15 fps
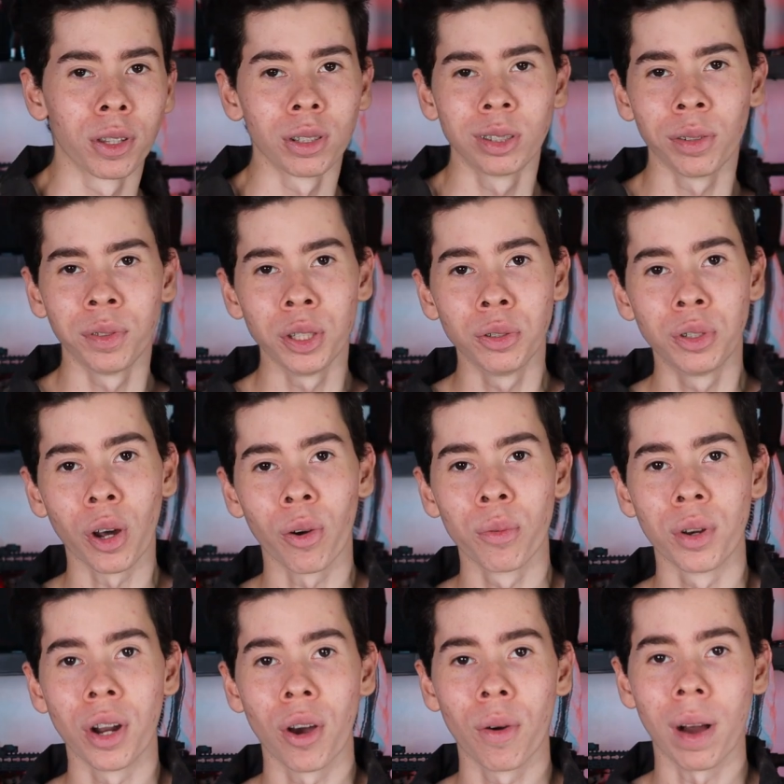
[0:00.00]
those of you who
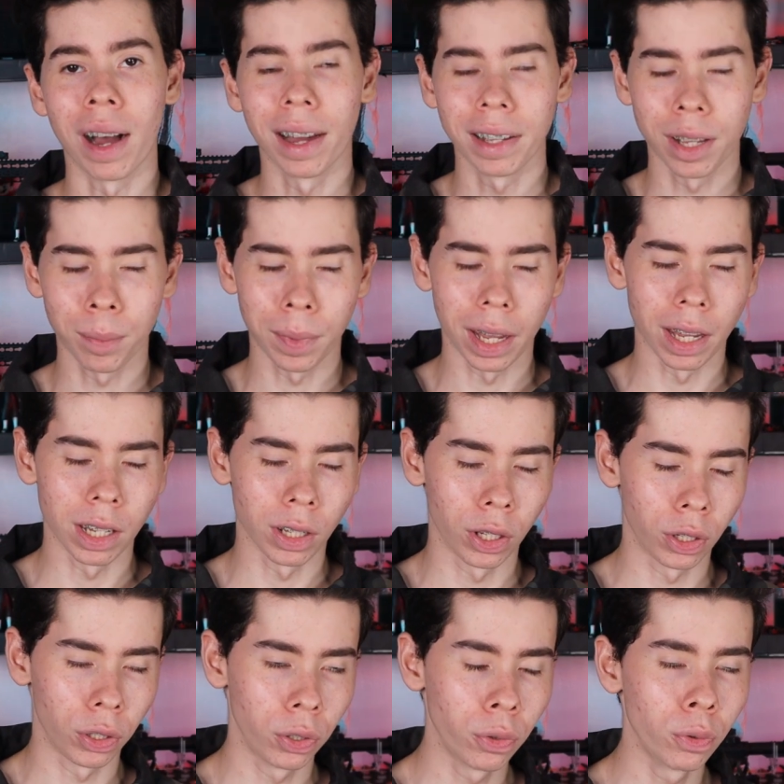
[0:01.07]
don't know, I am a
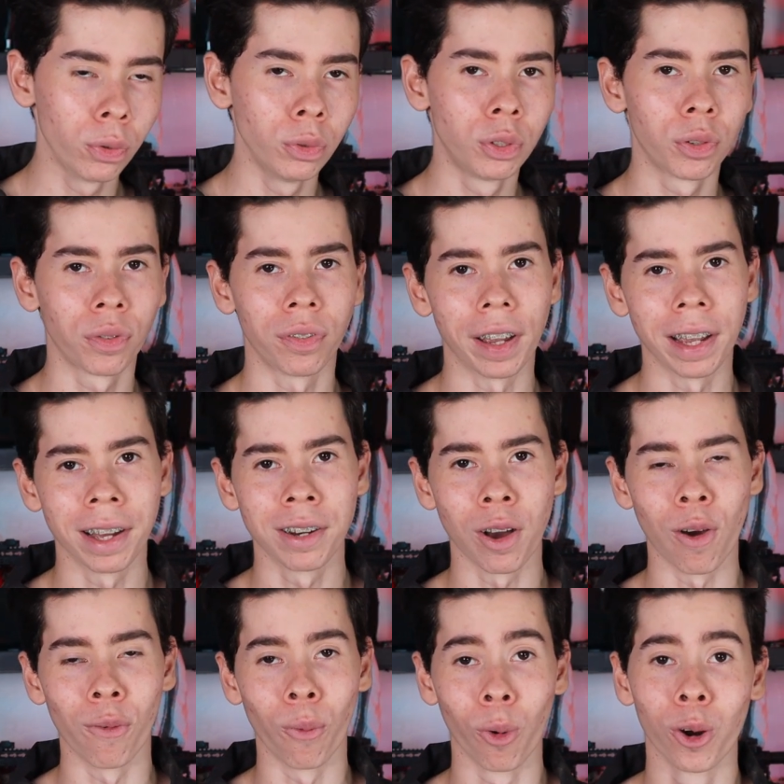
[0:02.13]
huge fan
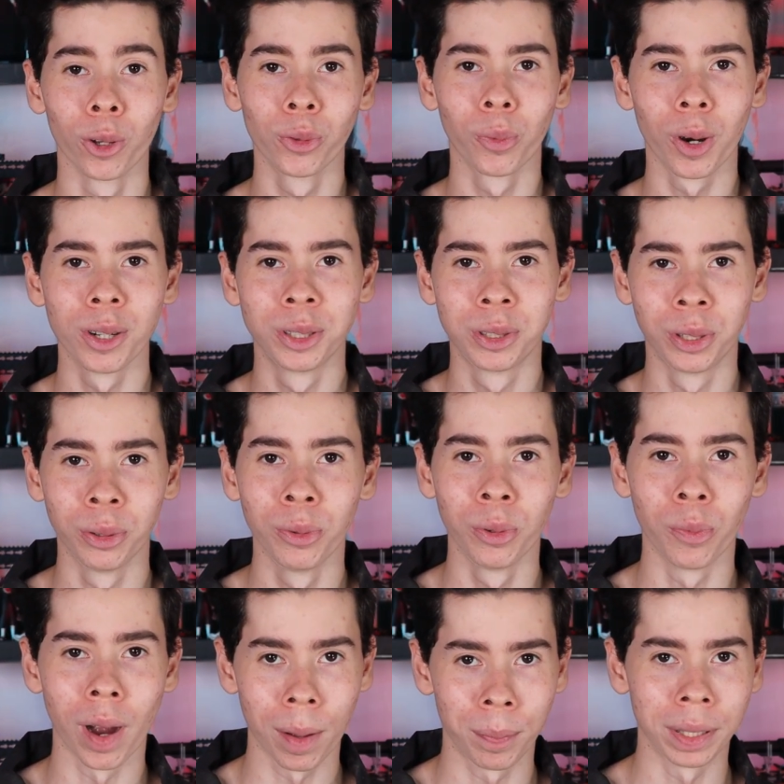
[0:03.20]
of World War II
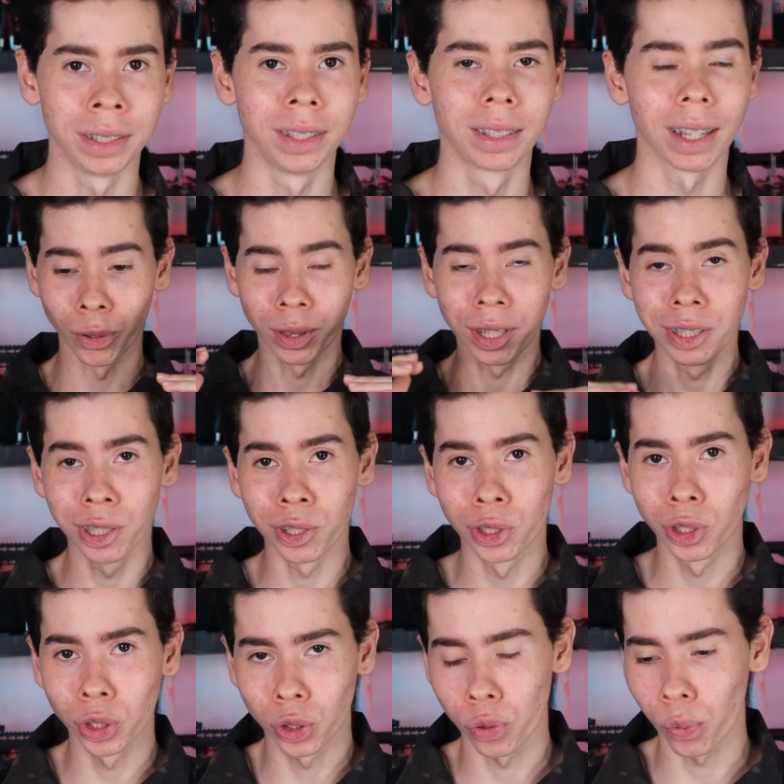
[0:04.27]
weapons, so this
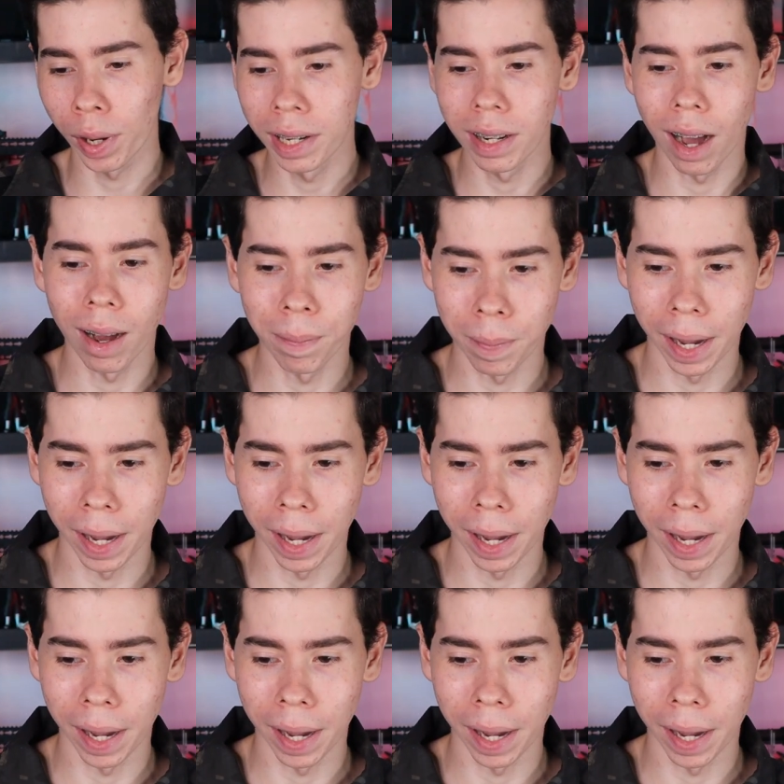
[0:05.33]
is straight up